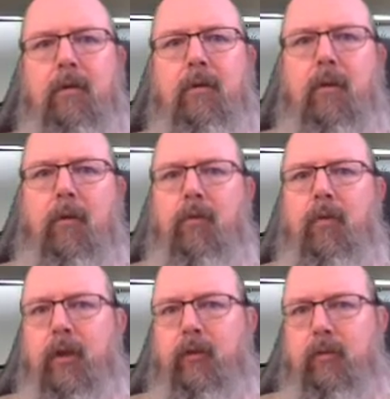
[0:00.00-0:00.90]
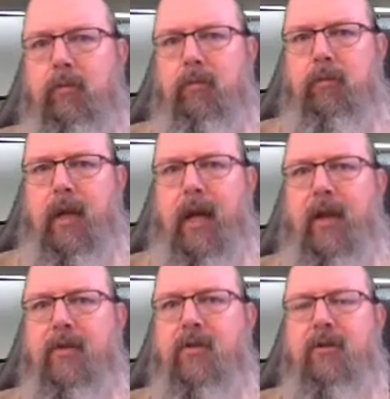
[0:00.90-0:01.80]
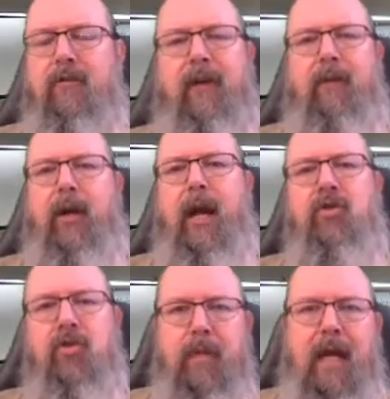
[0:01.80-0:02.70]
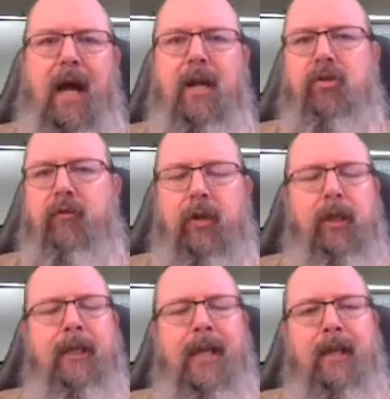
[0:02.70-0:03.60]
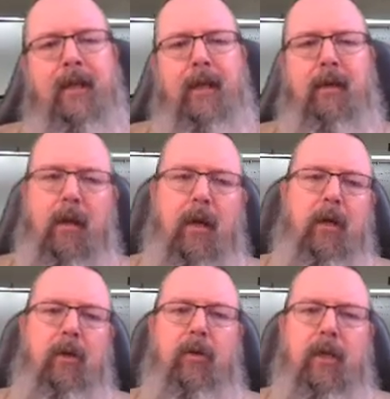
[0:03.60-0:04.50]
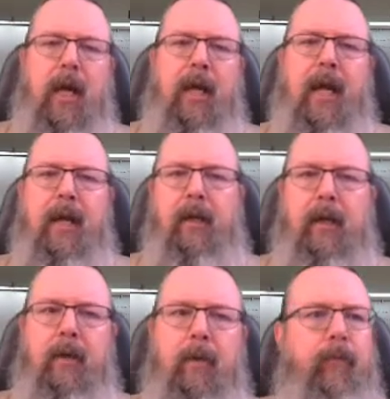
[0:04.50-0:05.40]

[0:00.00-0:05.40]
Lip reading: Don't do this. Okay, that's just a fabrication. Be honest. If you didn't get it in, you did not get it in.